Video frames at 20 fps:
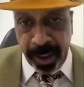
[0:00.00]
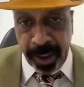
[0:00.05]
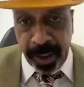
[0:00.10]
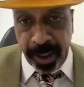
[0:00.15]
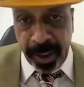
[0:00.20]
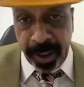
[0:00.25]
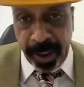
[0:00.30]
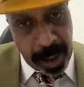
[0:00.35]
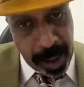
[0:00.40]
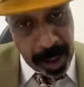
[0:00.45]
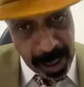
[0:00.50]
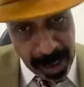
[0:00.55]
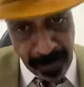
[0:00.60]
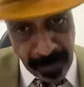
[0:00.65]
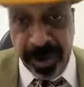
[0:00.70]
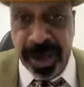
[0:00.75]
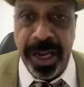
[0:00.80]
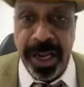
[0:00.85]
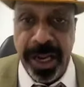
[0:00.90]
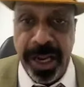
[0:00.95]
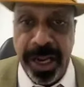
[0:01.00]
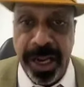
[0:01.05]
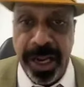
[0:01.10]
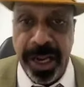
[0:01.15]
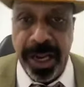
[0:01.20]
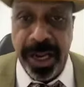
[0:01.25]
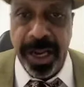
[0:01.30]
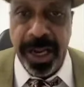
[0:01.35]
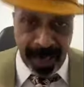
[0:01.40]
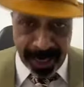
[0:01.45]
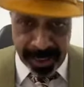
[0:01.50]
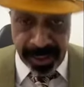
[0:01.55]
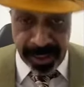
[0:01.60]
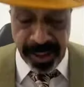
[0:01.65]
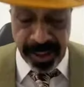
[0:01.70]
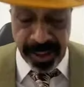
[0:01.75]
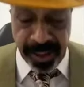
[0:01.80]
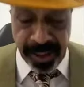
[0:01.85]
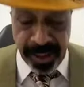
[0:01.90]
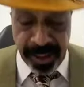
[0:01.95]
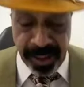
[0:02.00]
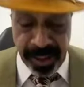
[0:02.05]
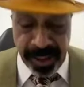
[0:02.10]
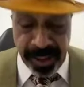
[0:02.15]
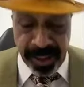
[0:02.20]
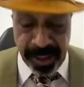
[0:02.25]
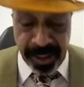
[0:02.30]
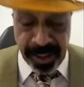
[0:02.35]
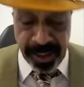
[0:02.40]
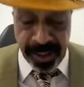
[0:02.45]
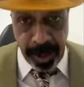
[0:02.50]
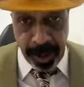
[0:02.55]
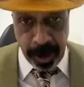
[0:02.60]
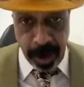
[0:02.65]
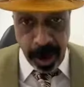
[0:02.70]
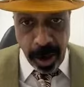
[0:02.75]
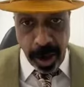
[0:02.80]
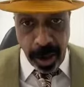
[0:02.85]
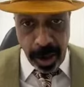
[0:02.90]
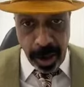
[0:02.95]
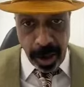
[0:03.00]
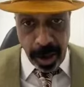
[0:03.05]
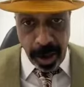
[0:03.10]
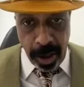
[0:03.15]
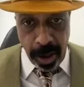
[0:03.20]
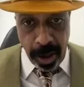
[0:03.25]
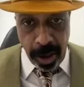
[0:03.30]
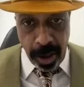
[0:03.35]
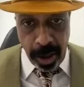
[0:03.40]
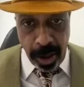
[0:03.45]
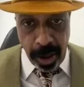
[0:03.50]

Then we require FDA approvals. I think I made very clear